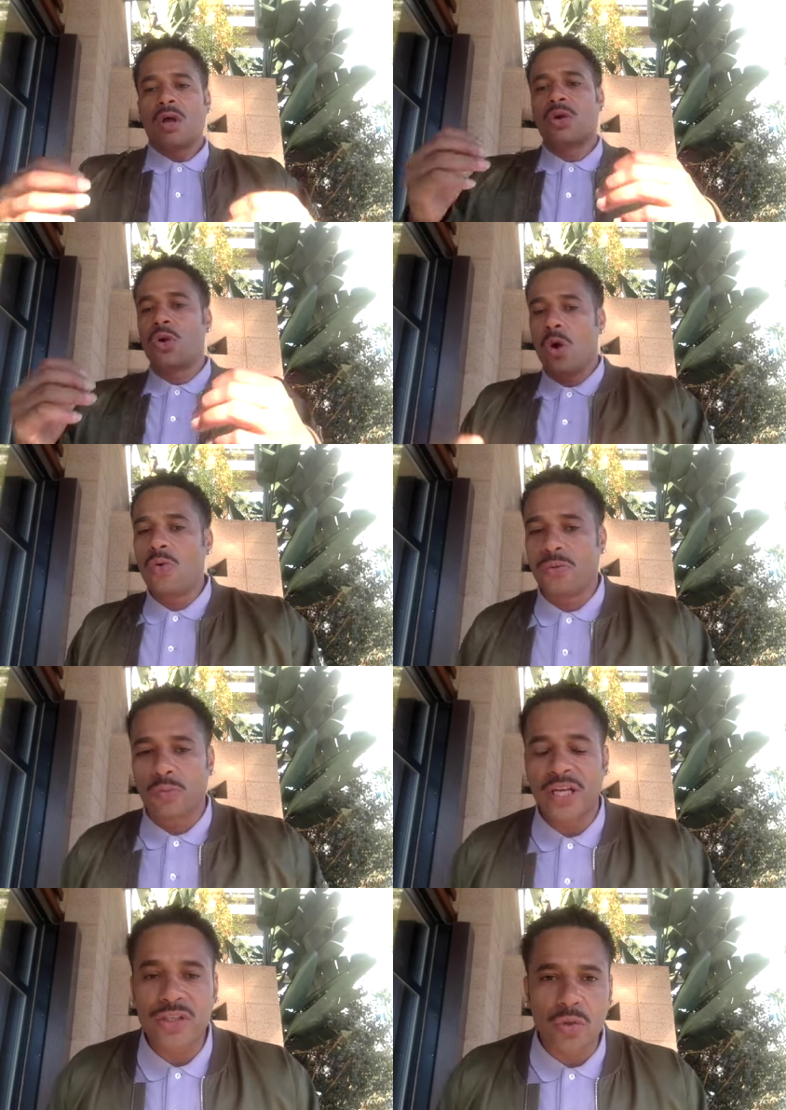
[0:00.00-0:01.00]
growth
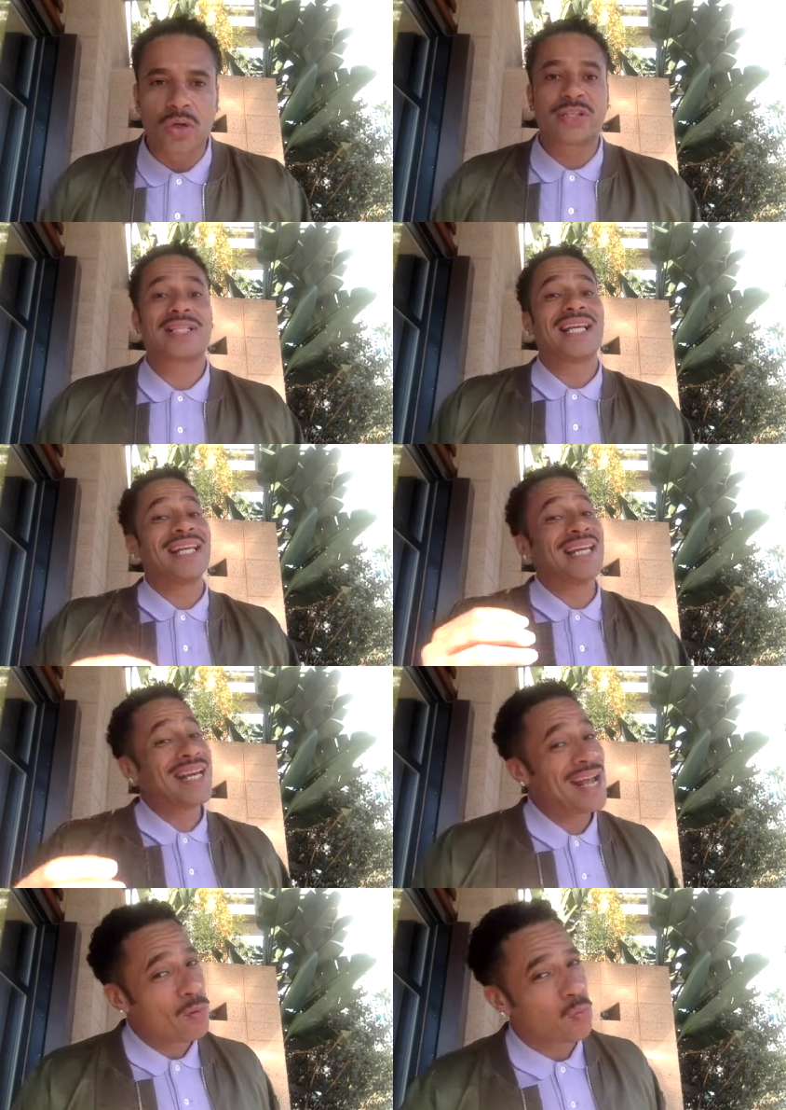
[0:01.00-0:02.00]
resources
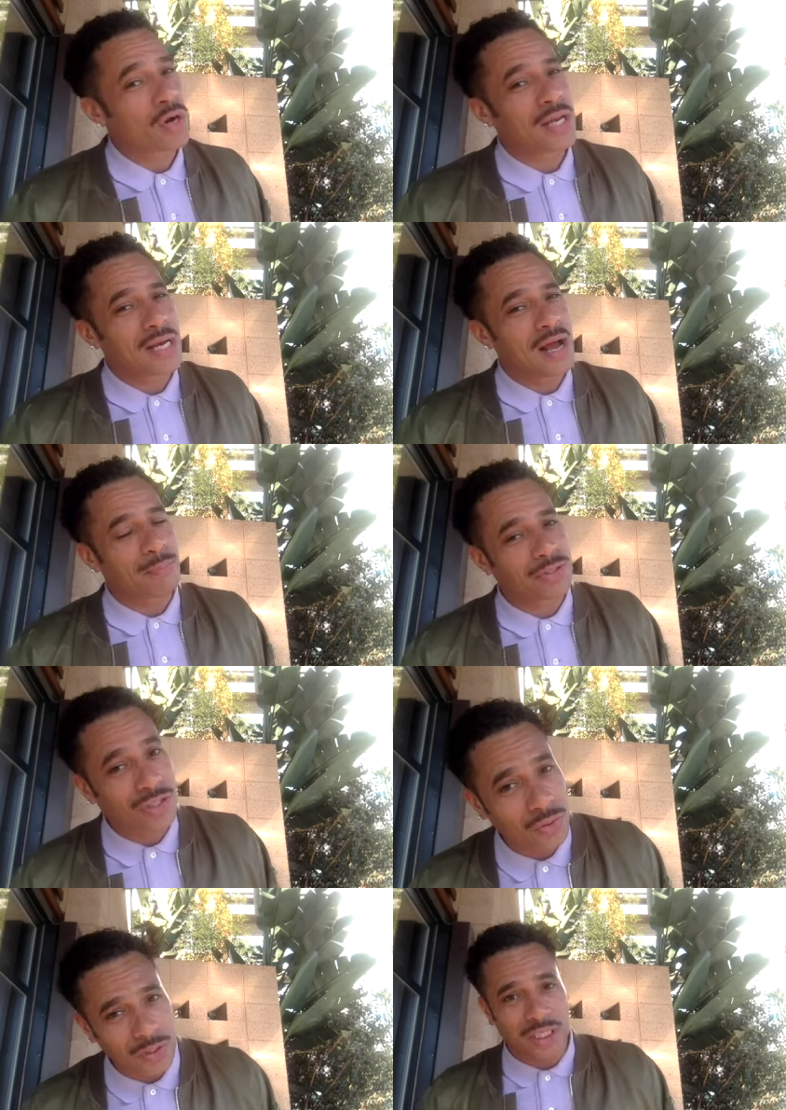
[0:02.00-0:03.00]
and networking
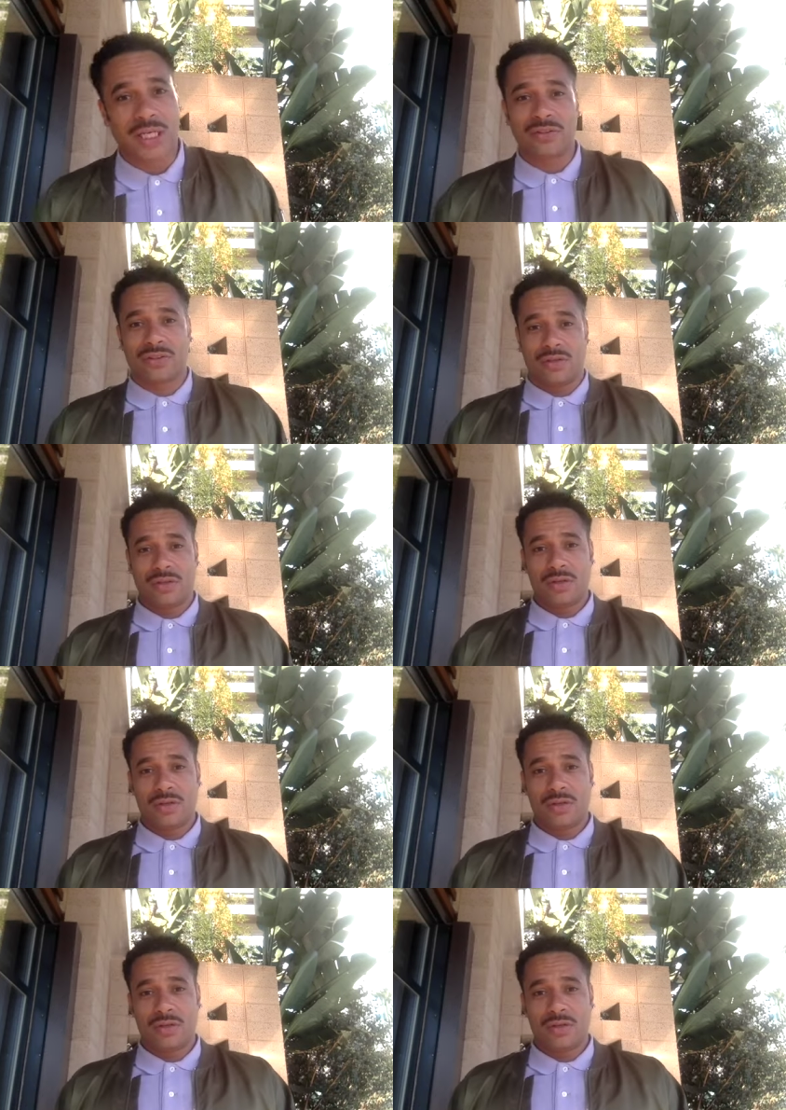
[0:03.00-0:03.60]
opportunities.